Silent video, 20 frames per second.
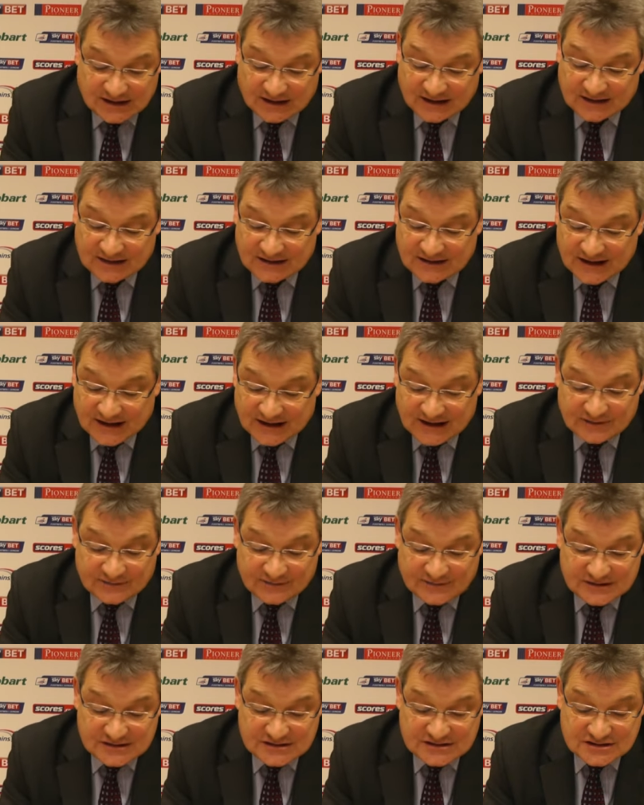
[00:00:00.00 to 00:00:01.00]
And the
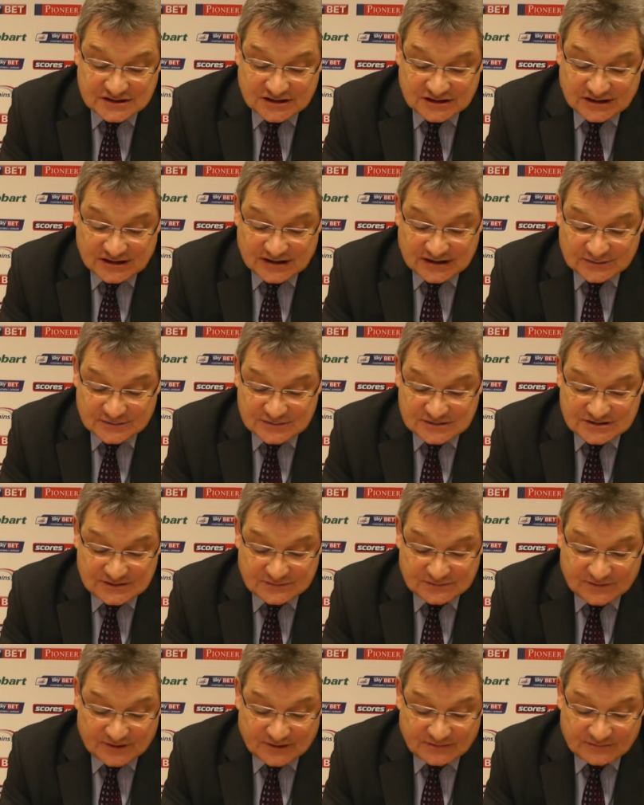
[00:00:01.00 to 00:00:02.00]
average crowds
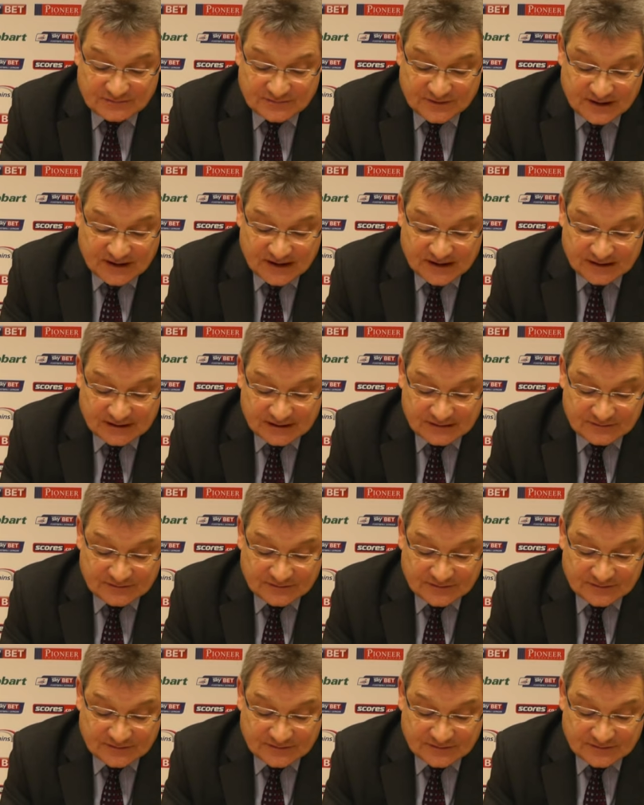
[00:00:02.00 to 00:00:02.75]
have varied